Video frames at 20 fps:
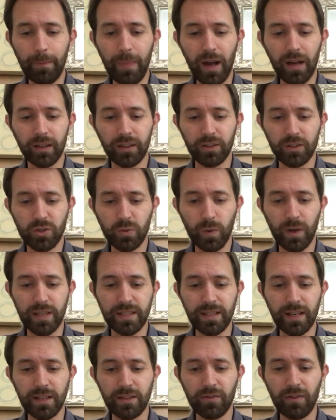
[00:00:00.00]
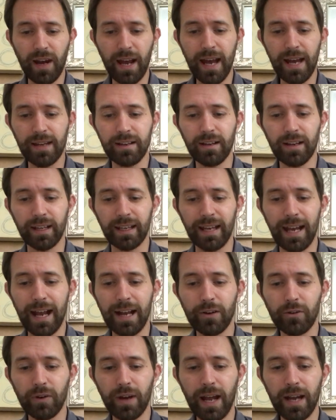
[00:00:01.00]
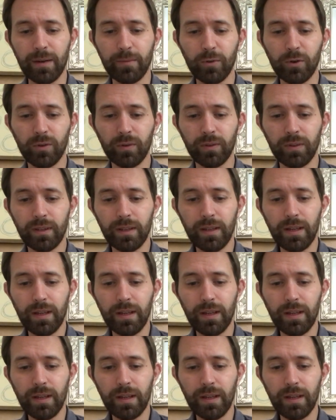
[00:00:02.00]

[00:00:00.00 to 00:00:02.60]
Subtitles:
buck and twist under her hand like an angry animal.